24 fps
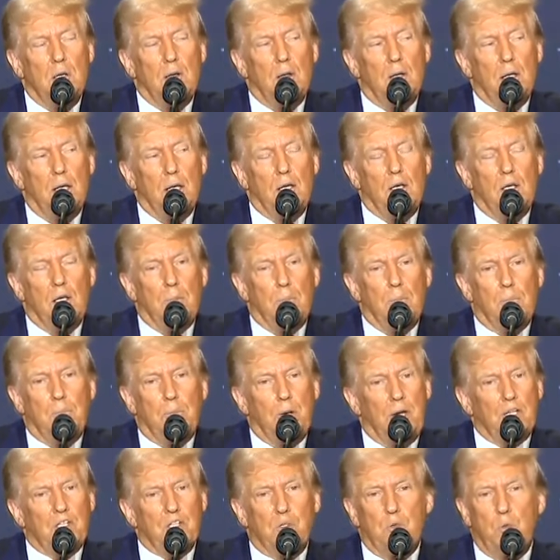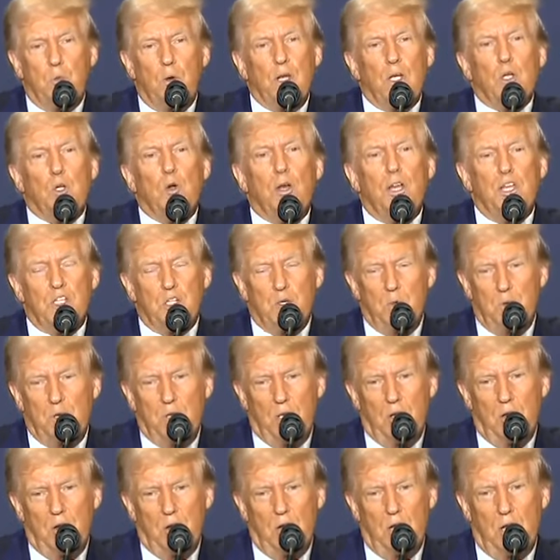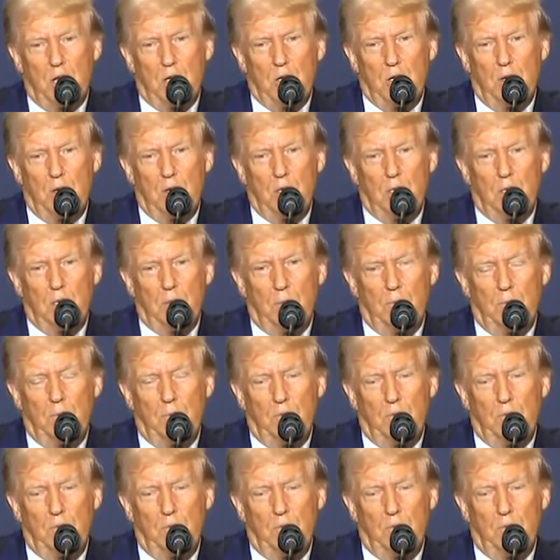And the press went crazy when they heard I called him.